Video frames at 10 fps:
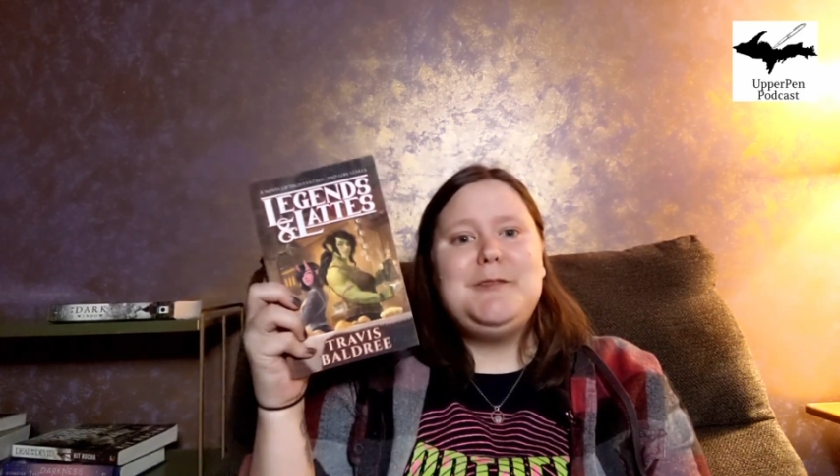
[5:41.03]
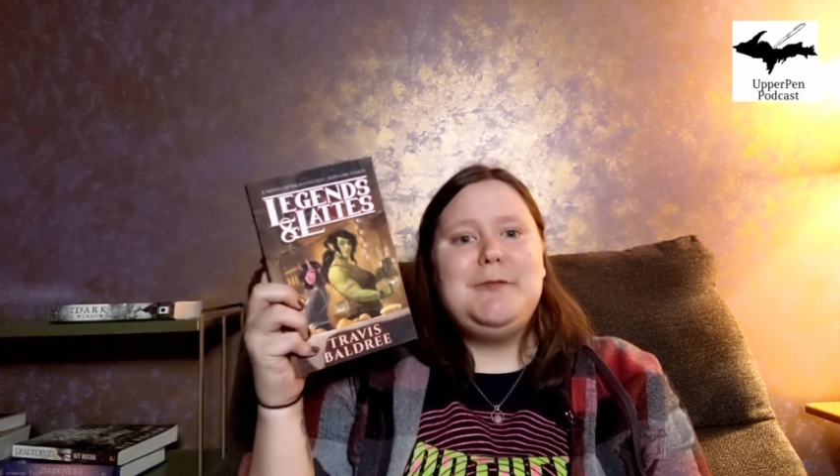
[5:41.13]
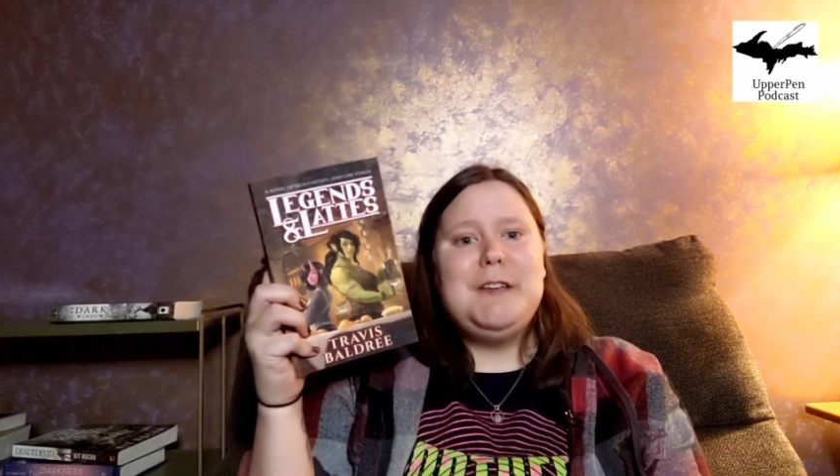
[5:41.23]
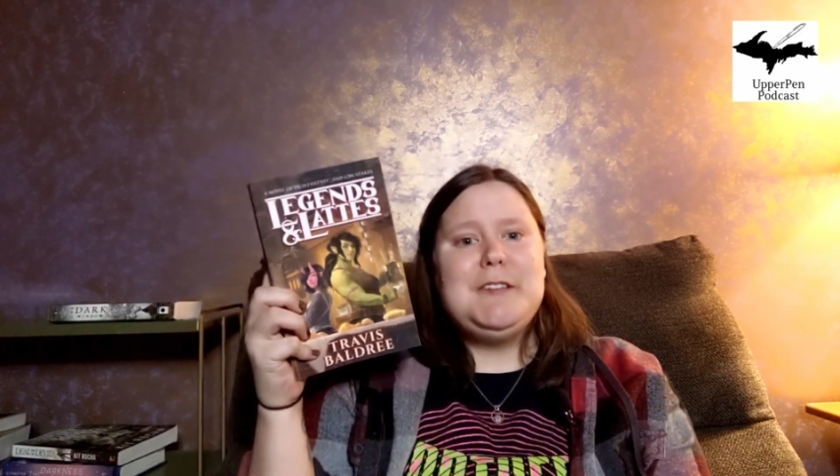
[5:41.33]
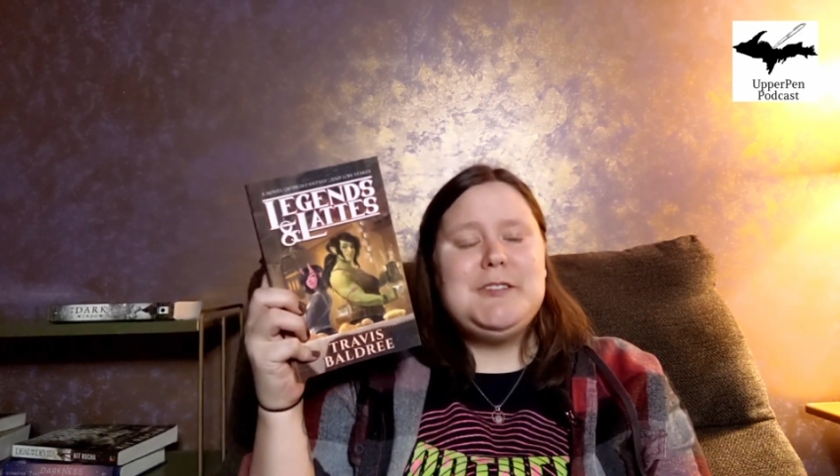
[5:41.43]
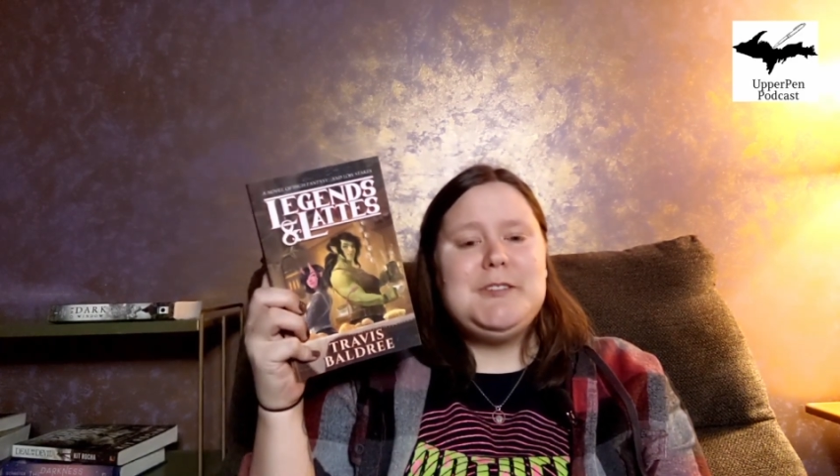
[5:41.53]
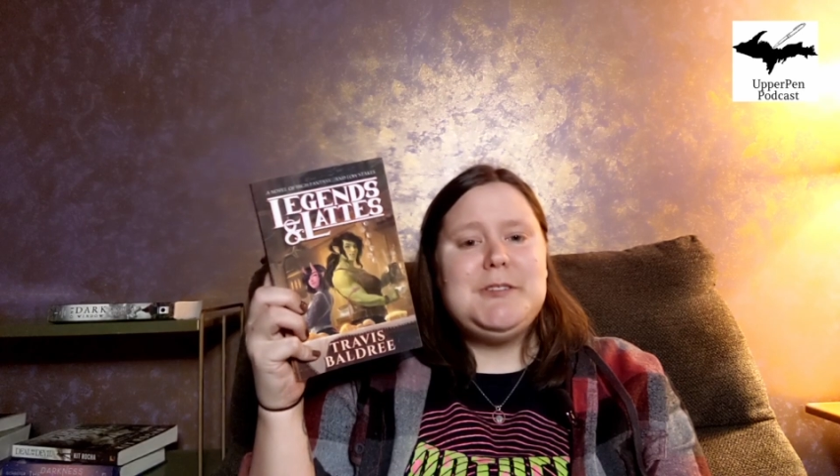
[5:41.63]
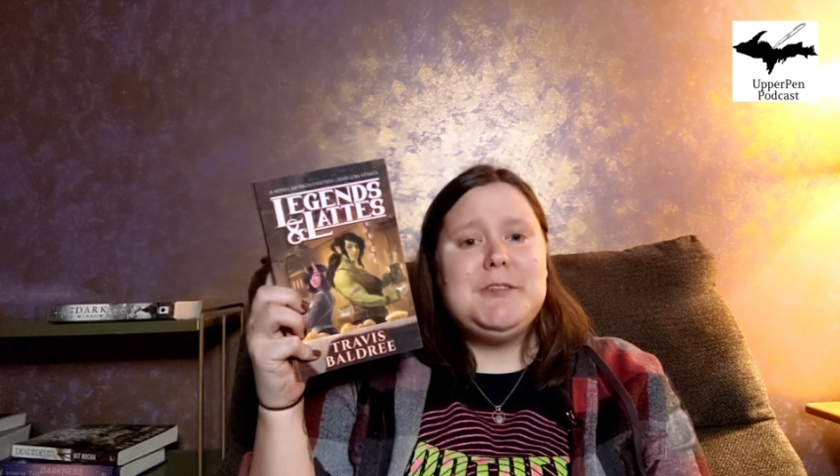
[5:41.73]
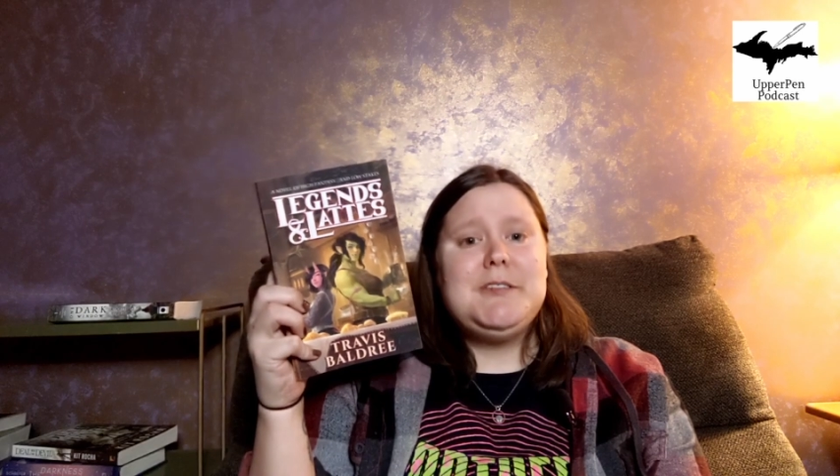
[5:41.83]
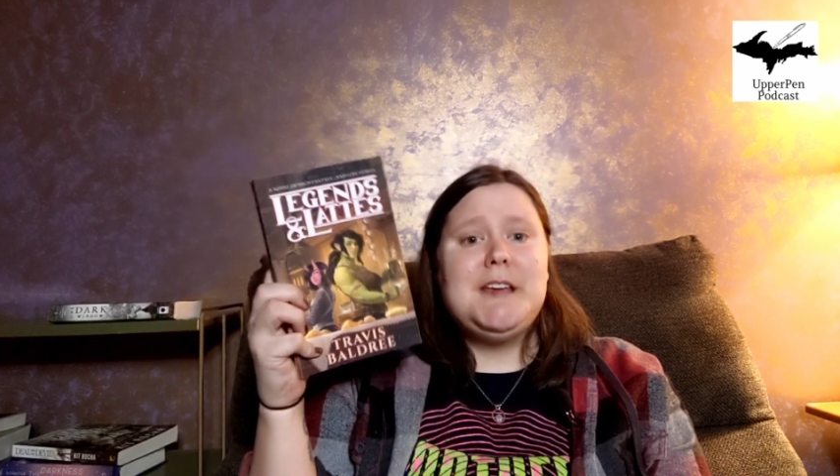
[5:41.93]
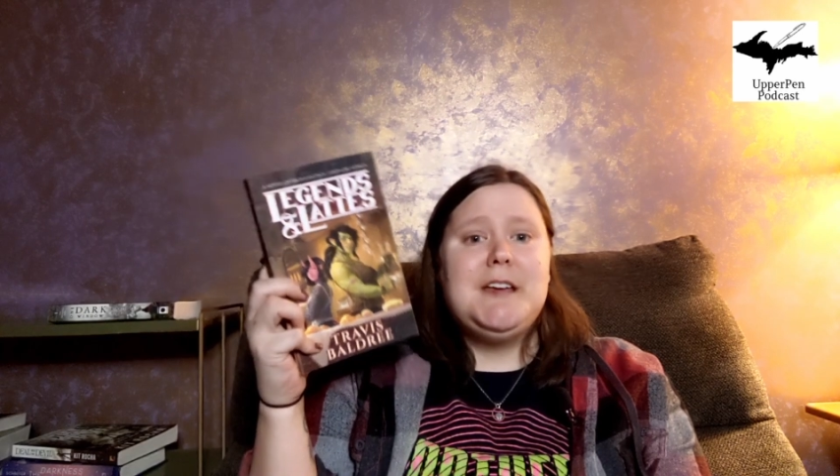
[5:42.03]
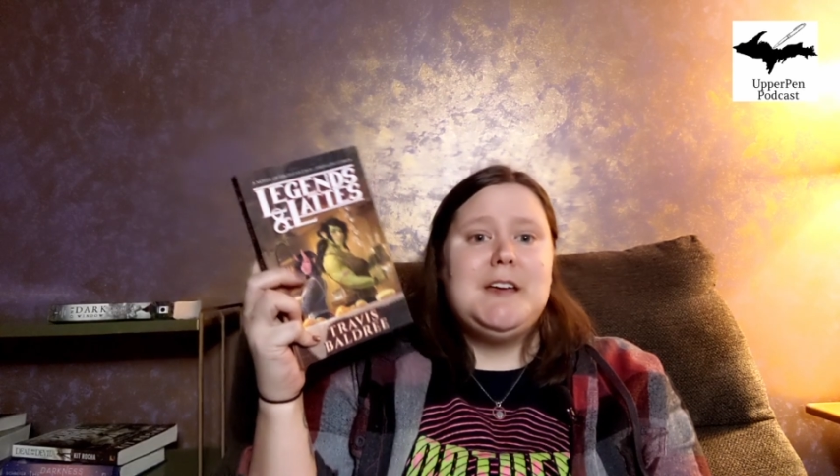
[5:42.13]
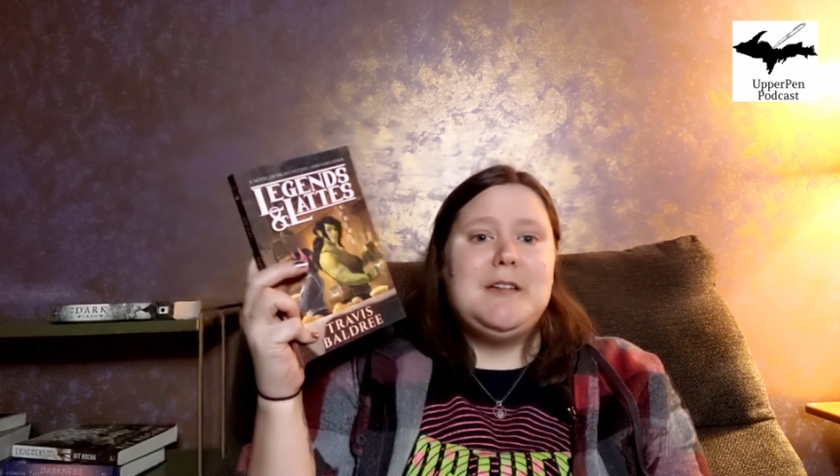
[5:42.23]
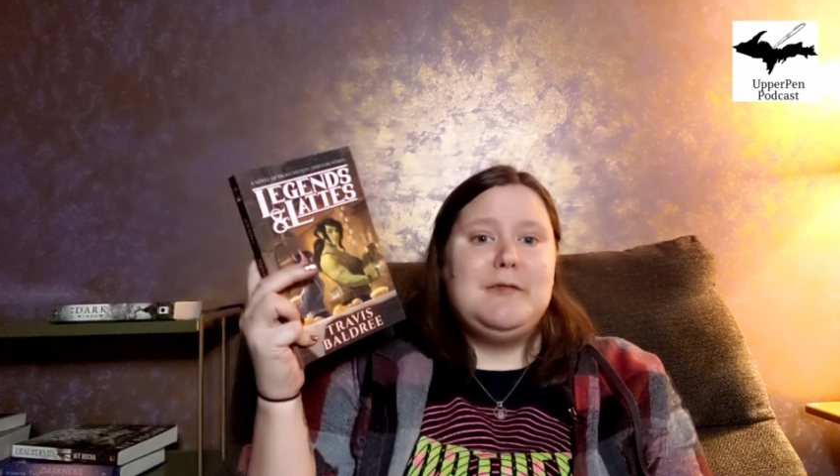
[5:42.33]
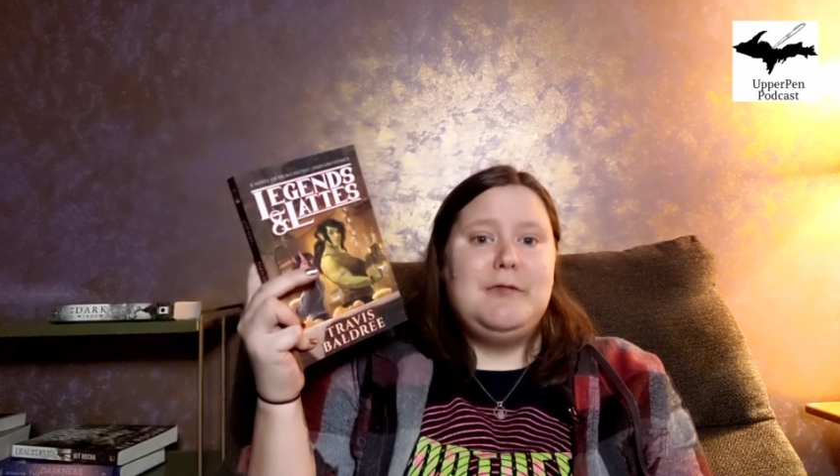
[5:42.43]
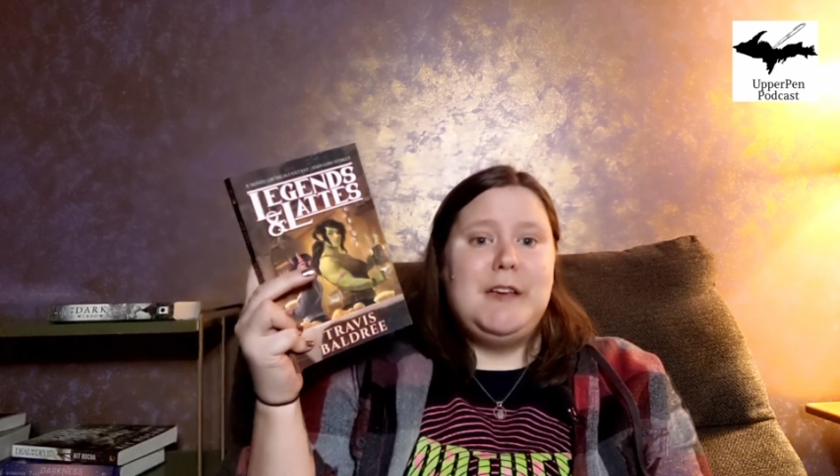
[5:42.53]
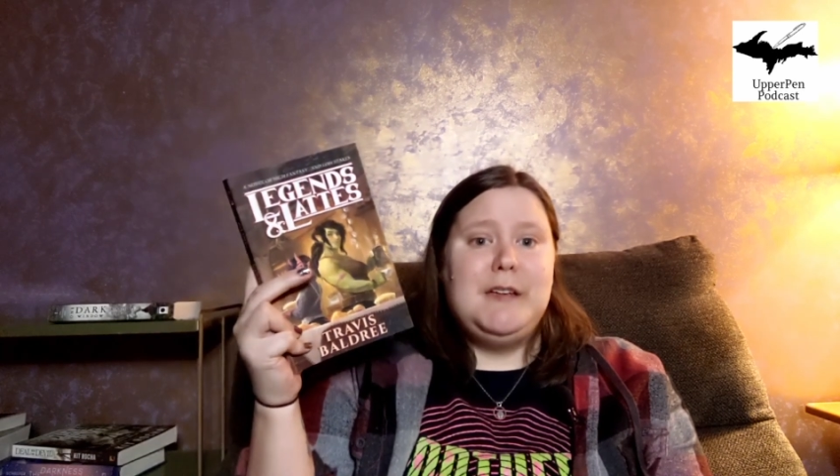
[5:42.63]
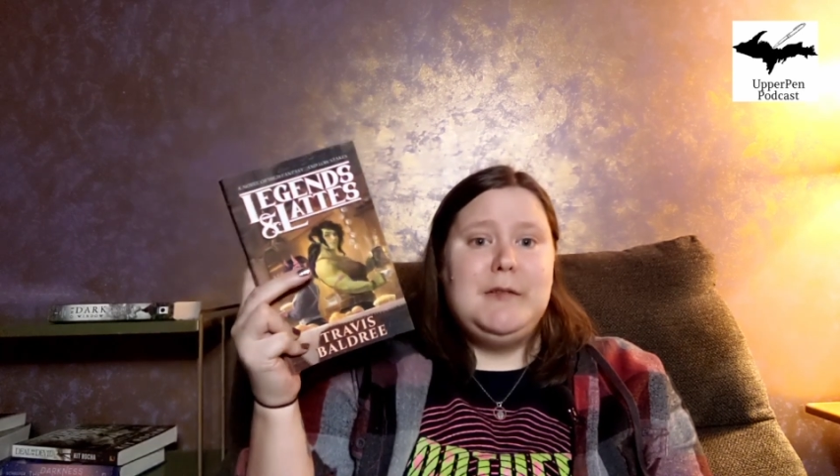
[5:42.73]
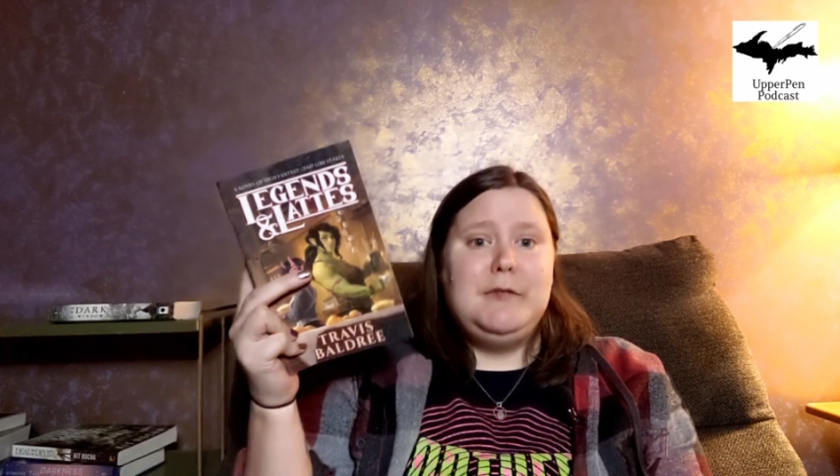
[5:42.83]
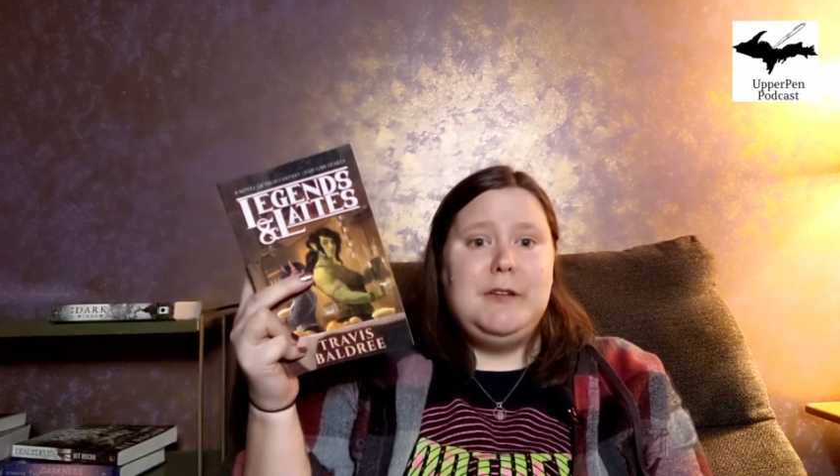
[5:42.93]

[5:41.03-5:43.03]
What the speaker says: features Viv